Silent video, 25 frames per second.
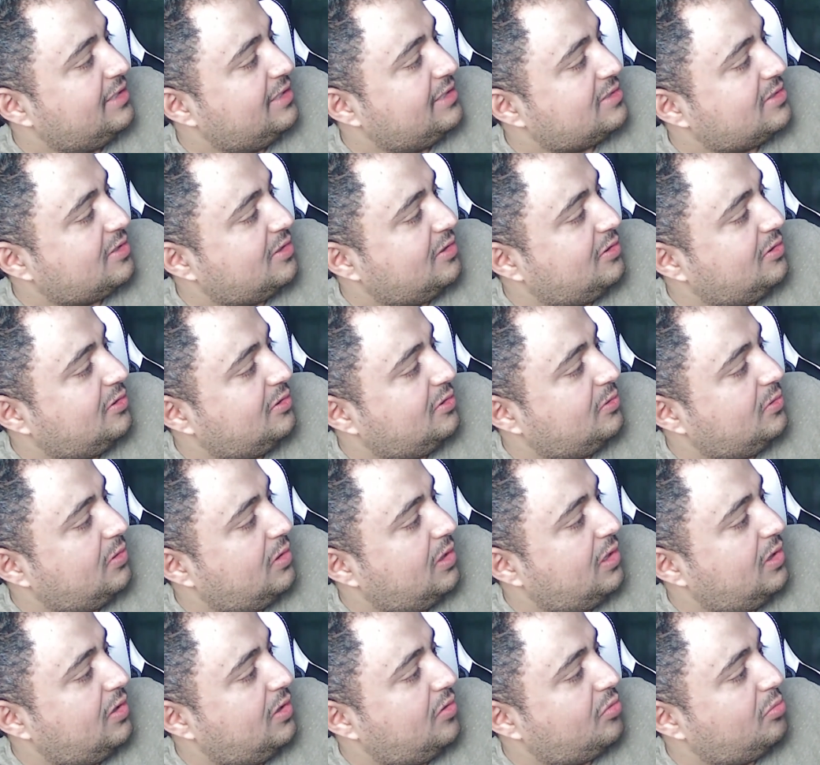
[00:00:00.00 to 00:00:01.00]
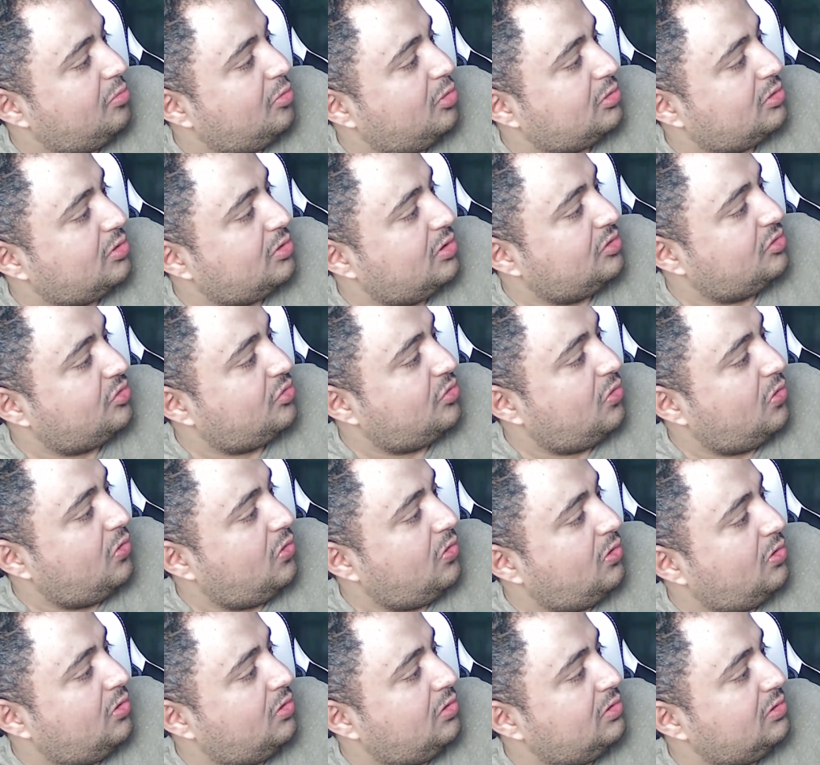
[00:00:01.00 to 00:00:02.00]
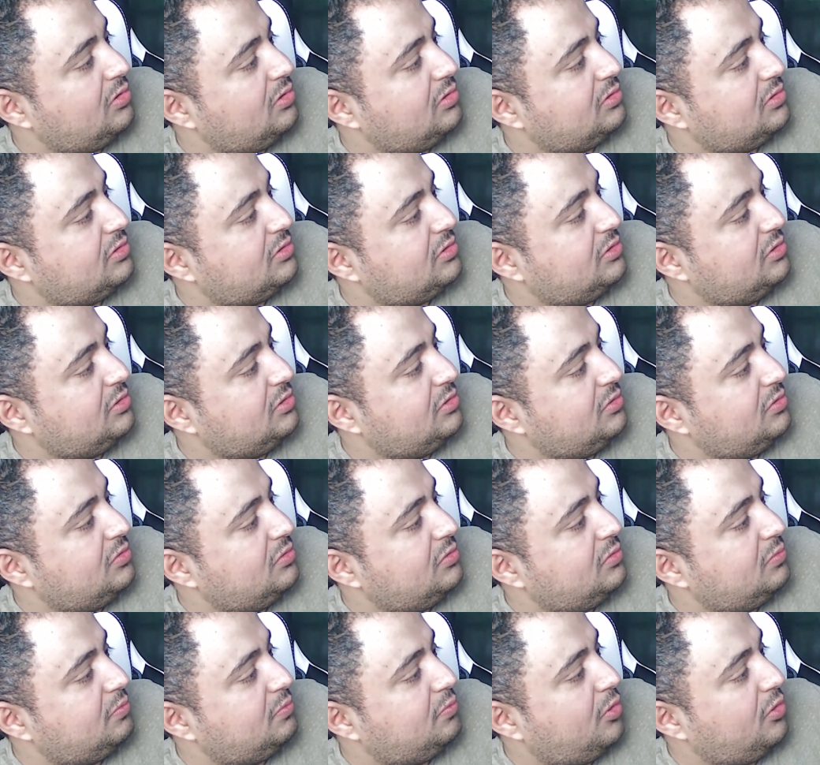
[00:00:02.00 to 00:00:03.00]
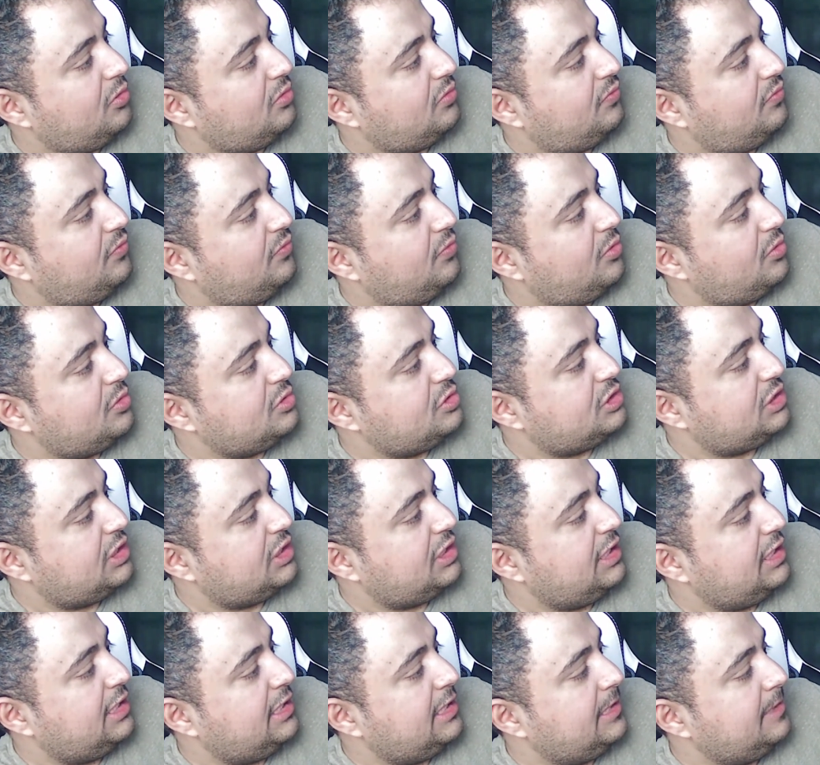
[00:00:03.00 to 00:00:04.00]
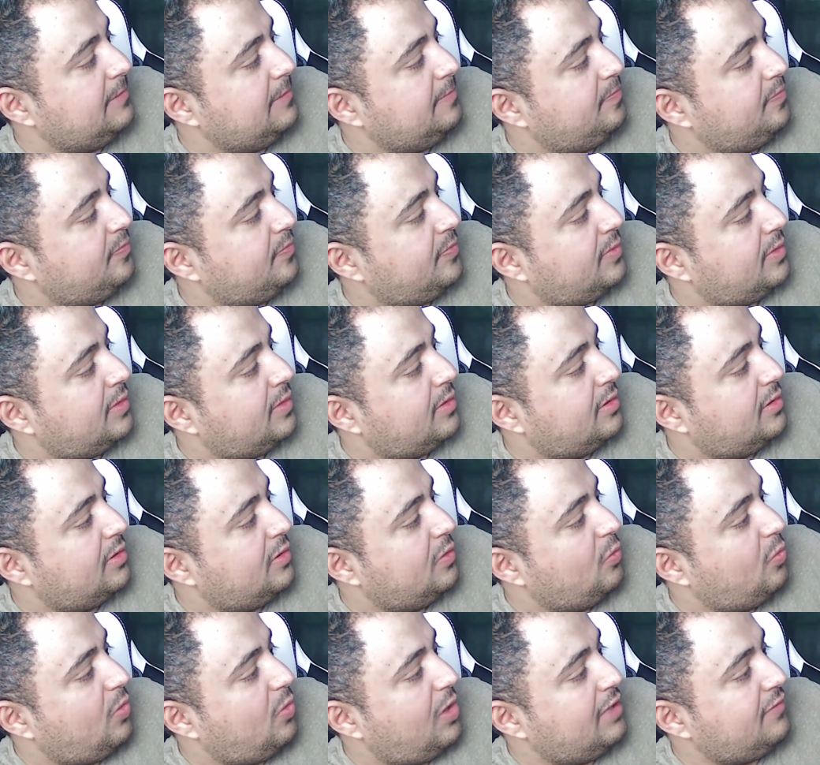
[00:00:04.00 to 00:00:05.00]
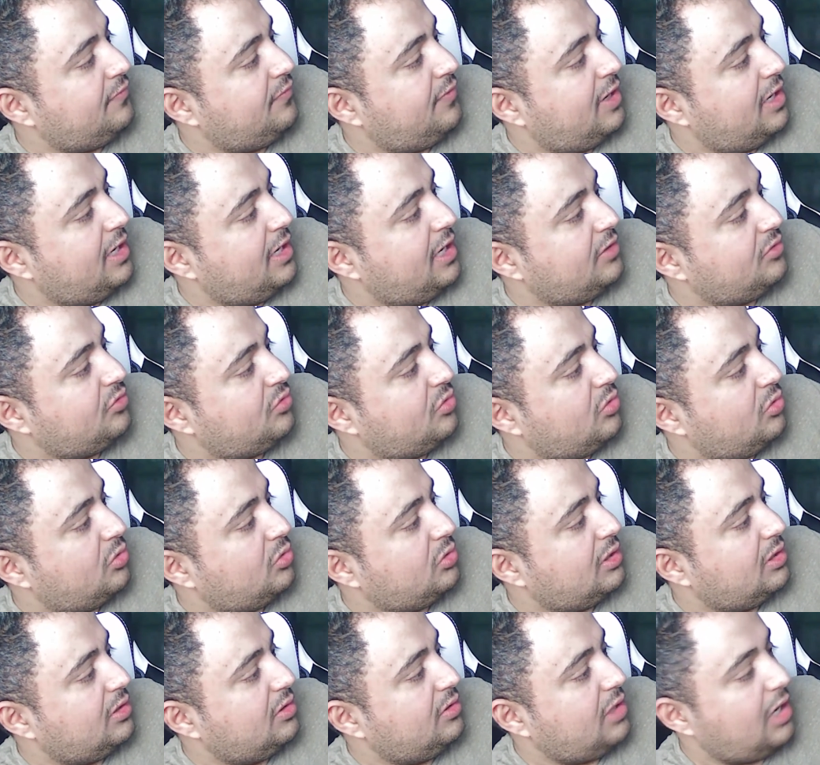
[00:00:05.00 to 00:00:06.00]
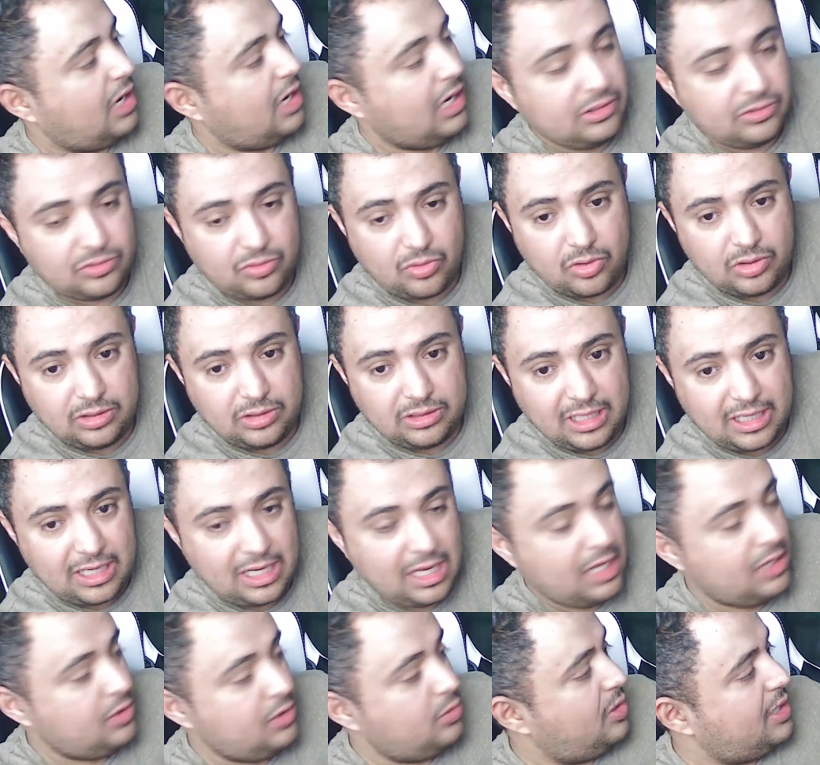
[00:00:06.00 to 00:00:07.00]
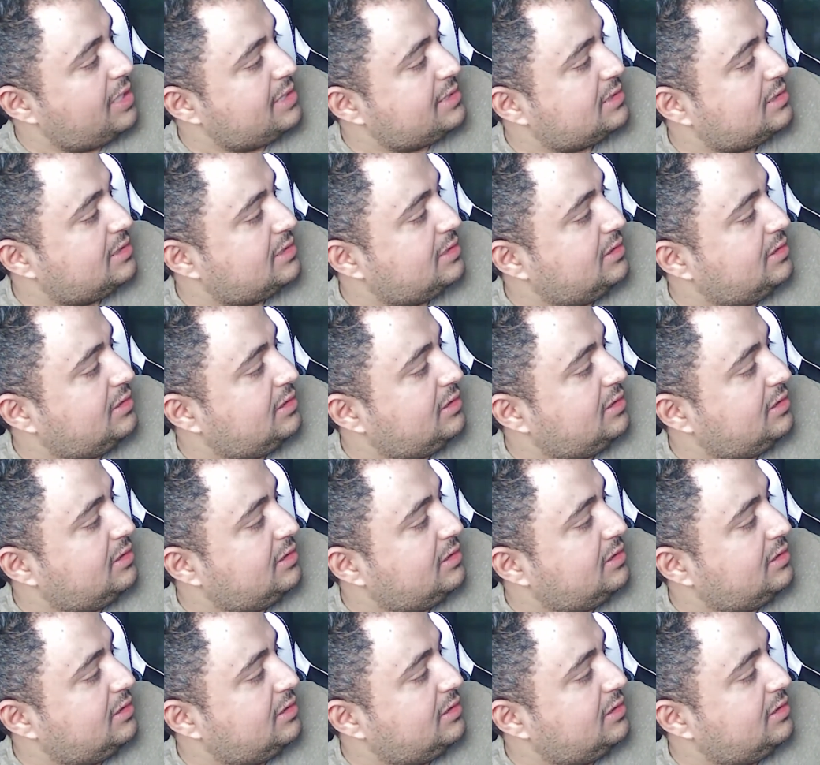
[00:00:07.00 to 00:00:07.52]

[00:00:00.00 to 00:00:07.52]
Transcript: So remote control 2.4G, Wi-Fi, Android and iOS,